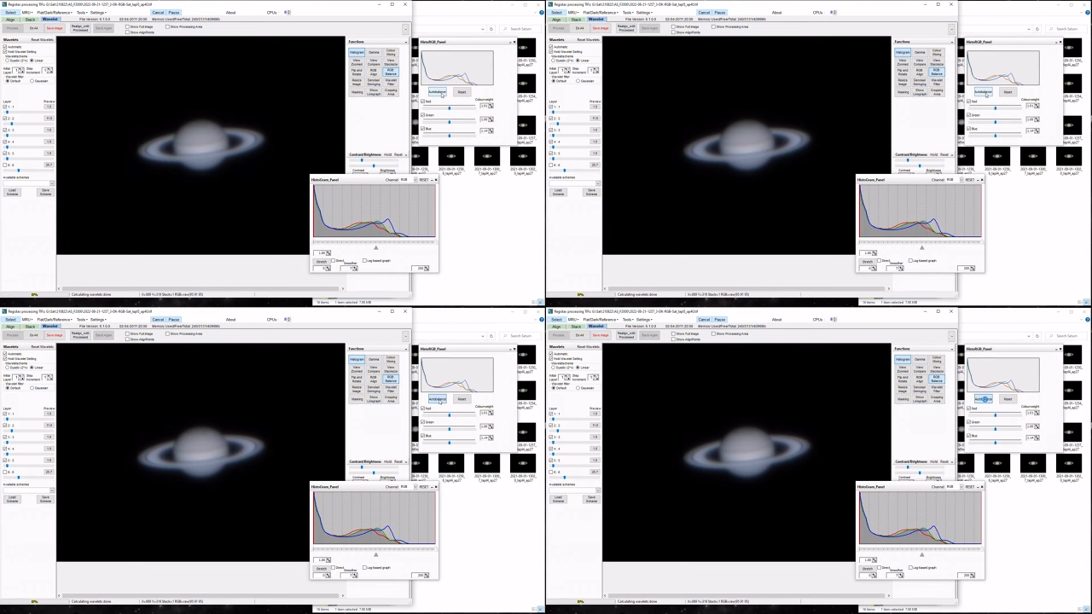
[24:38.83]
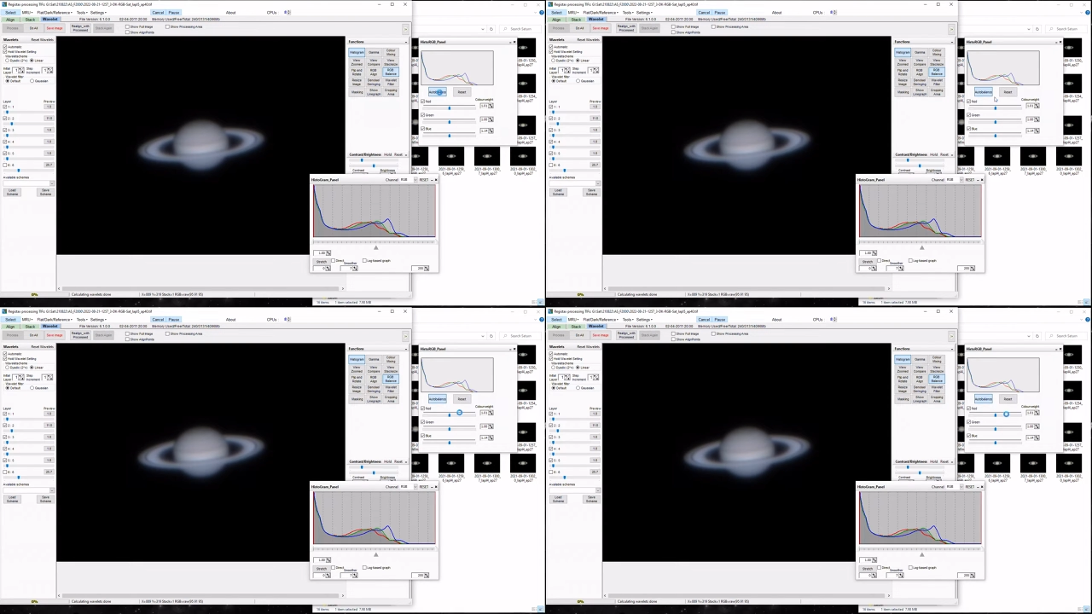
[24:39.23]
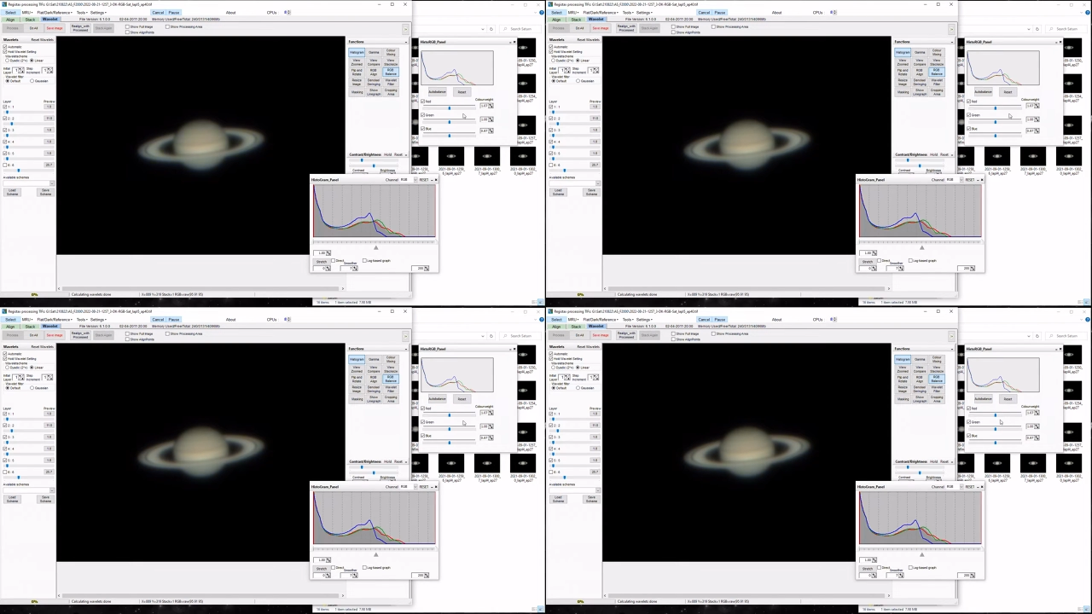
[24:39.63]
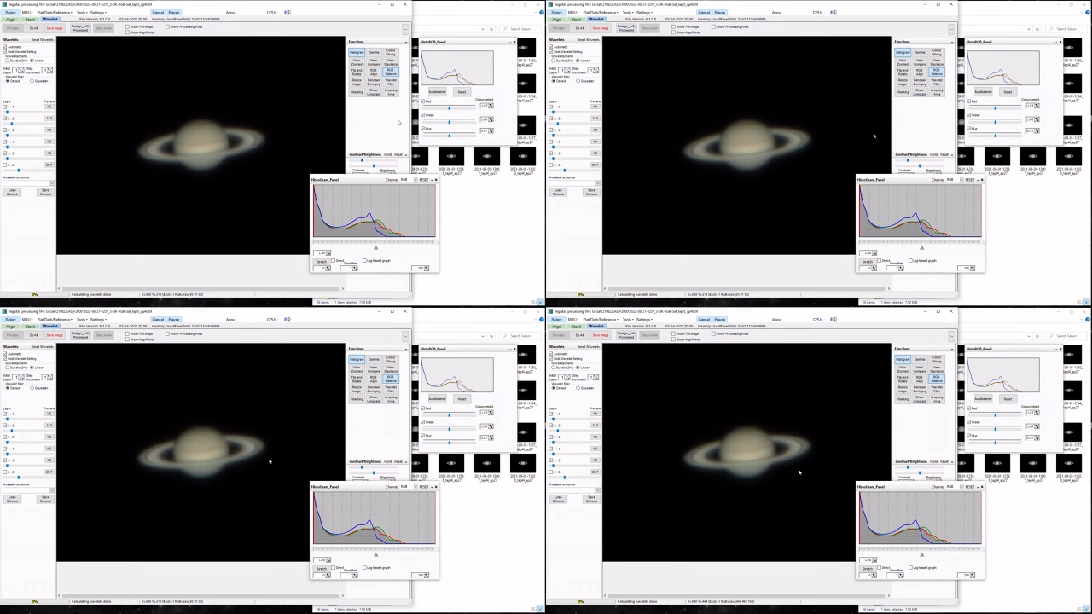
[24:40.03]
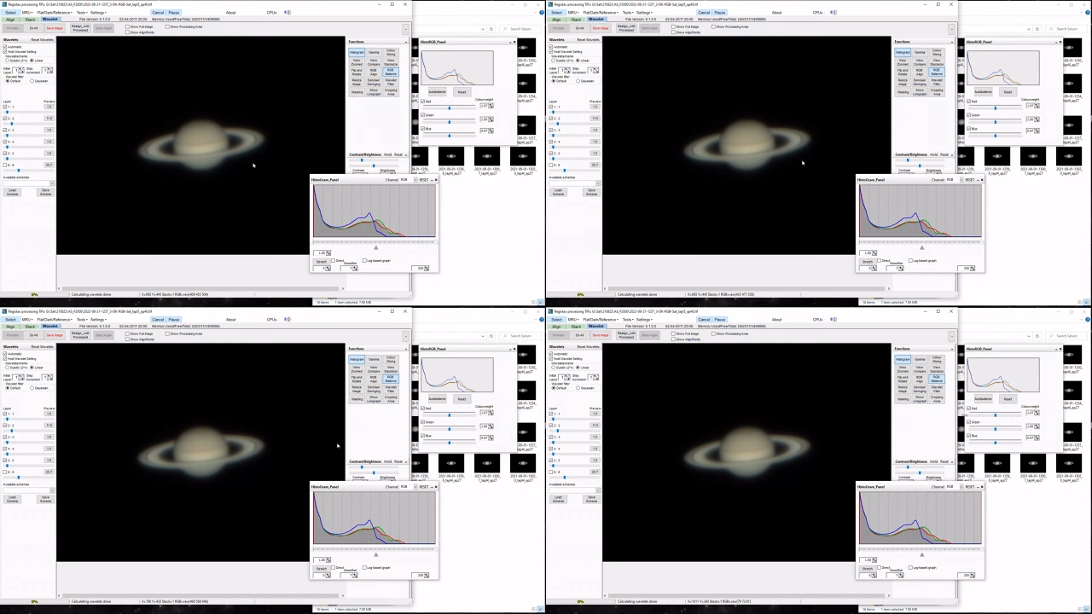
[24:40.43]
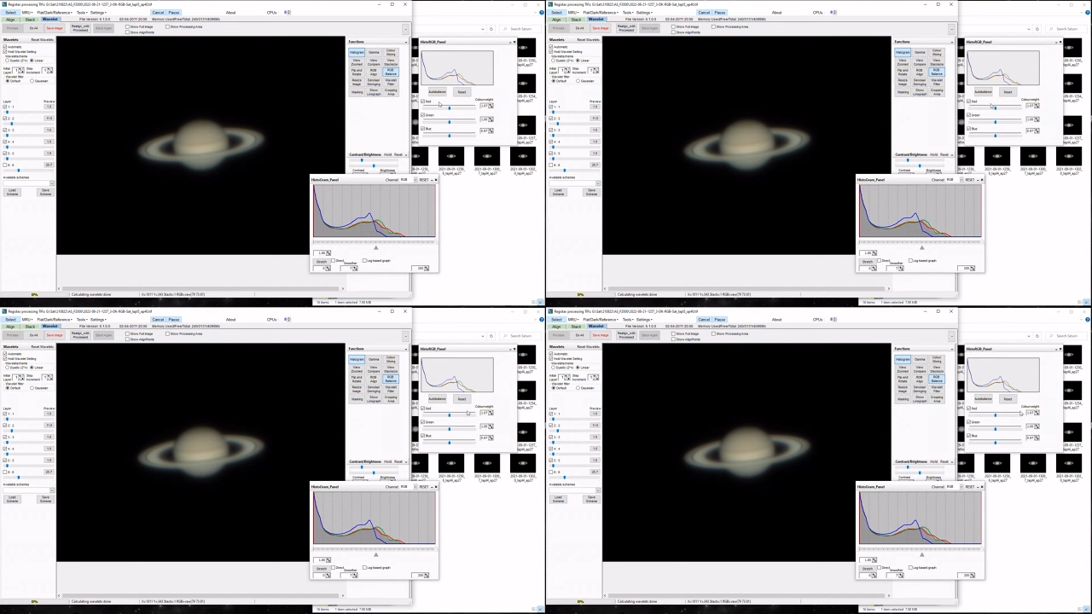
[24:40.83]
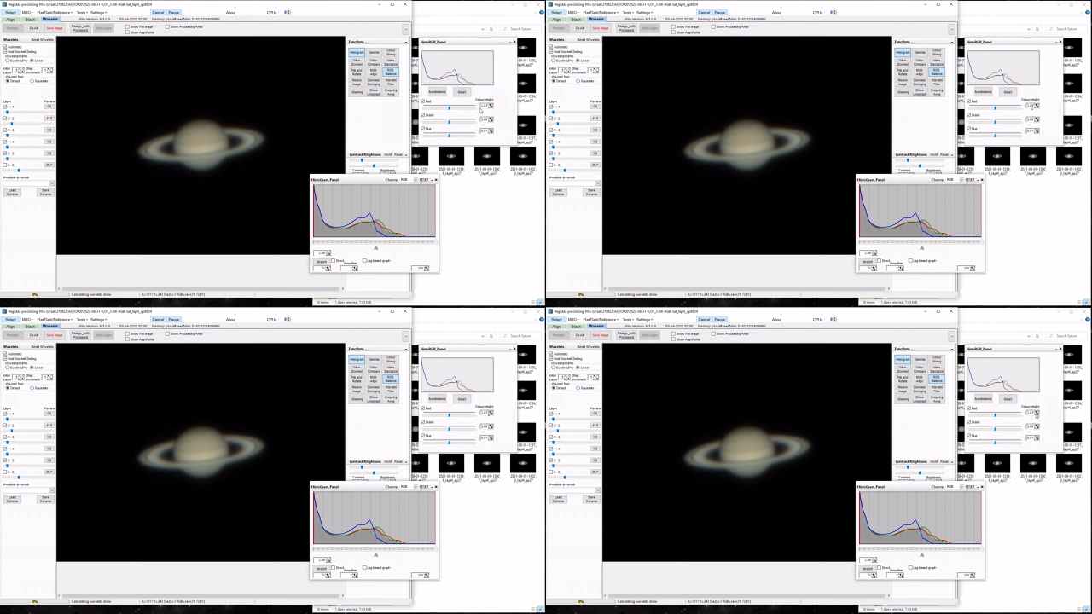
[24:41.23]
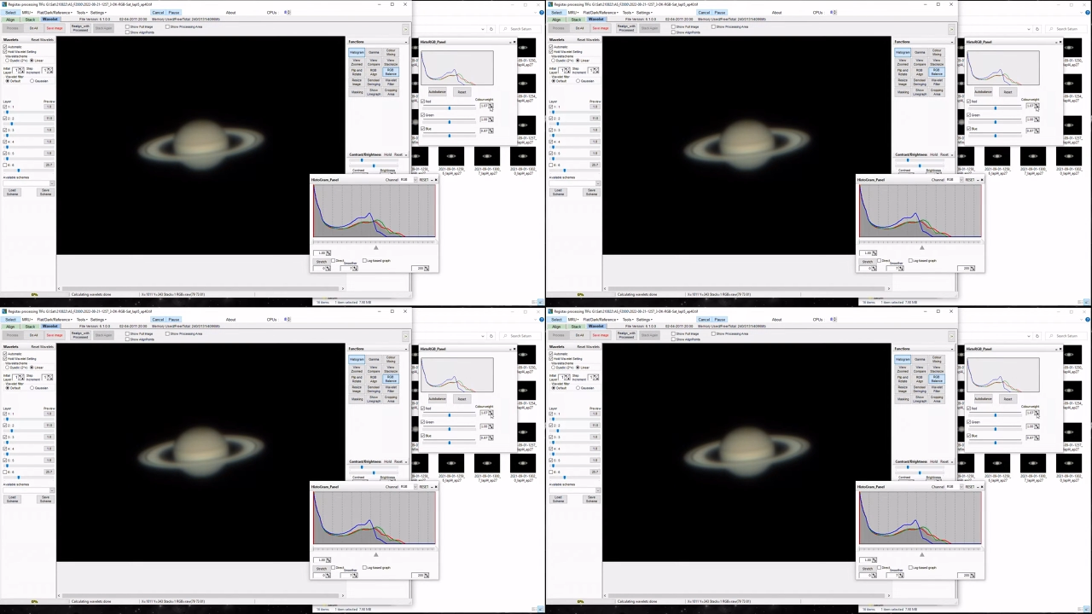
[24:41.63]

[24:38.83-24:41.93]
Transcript: (no speaker visible)